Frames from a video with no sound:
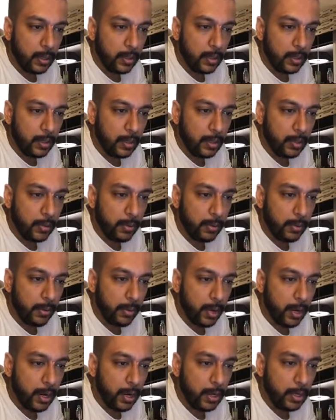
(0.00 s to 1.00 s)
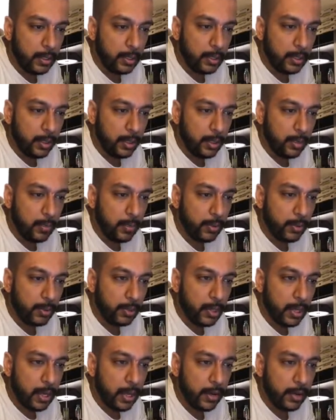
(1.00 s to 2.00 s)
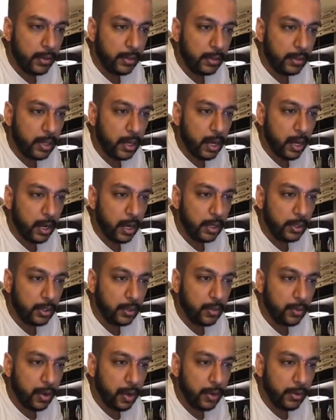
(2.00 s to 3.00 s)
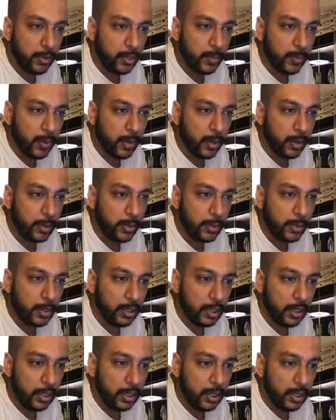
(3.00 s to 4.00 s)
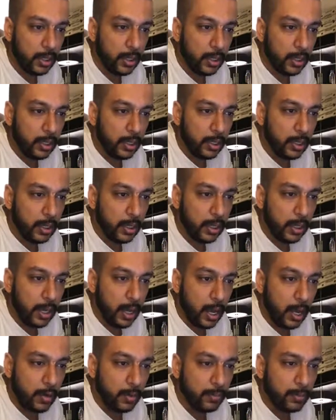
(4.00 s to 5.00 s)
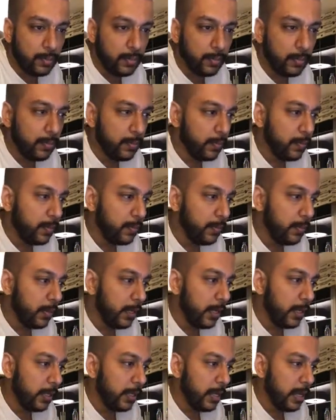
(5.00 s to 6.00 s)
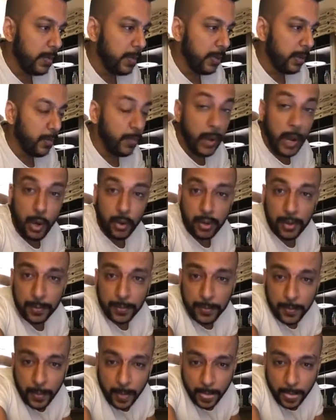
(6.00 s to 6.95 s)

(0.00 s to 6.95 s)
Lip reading: All right, almost there. So I got 2 autoresponders. Got to email both.